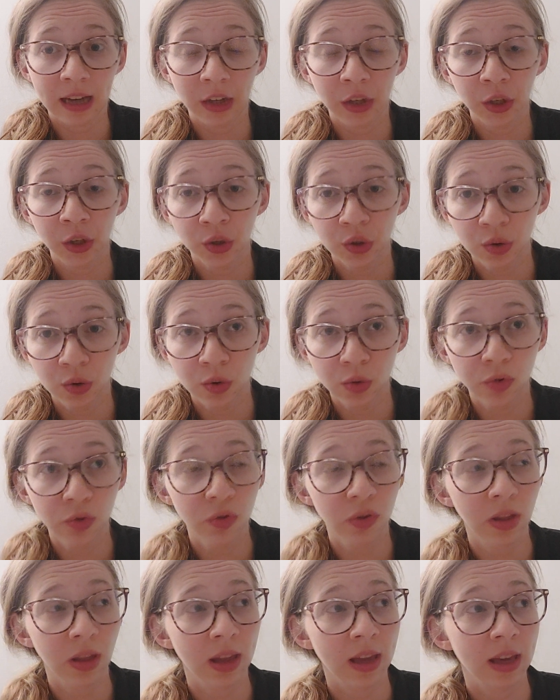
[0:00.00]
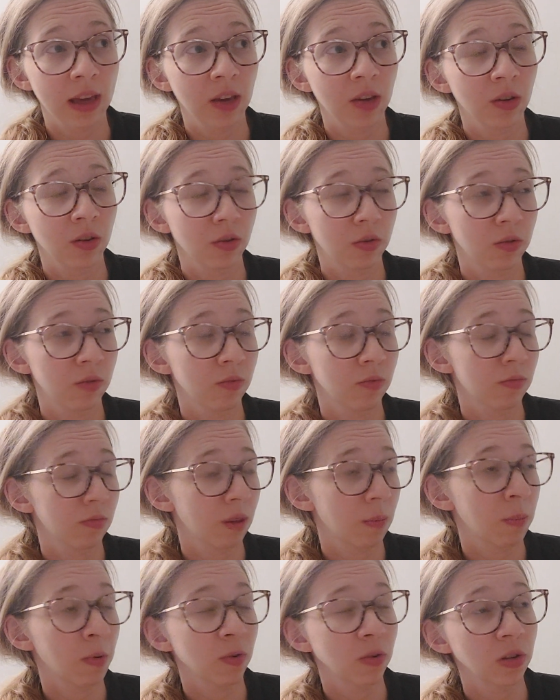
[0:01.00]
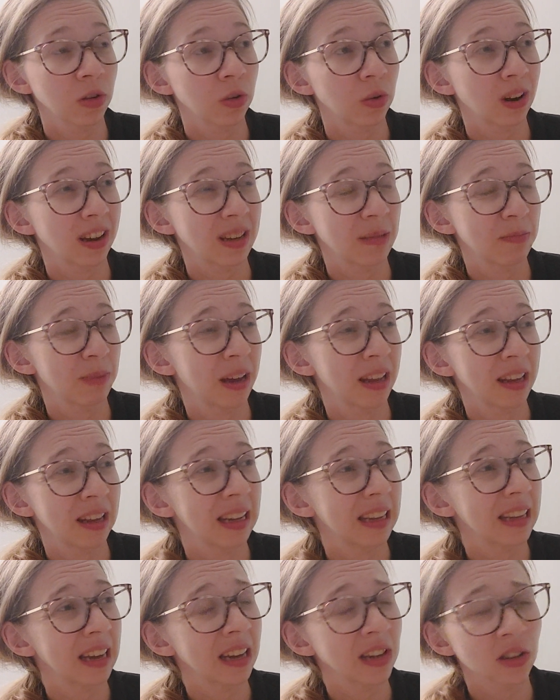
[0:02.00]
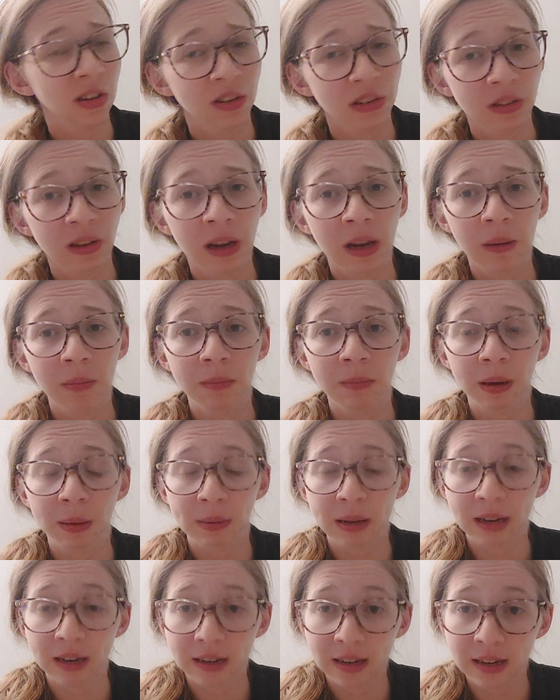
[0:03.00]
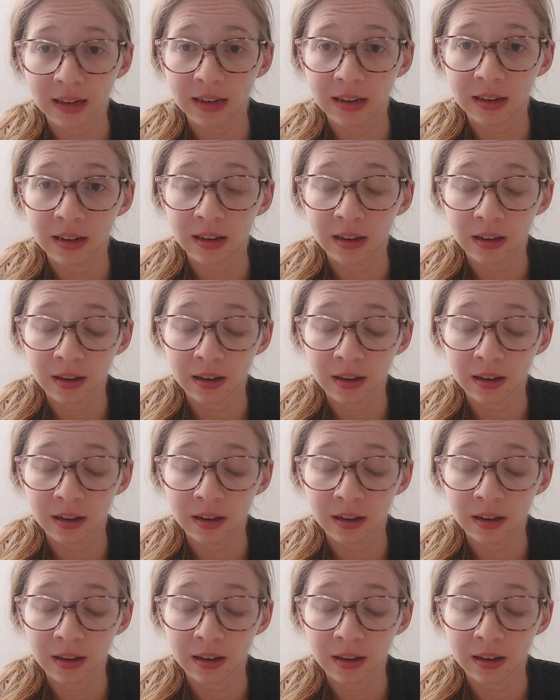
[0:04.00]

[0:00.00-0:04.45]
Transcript: acute, like you're a person who has panic attacks all the time. Maybe they need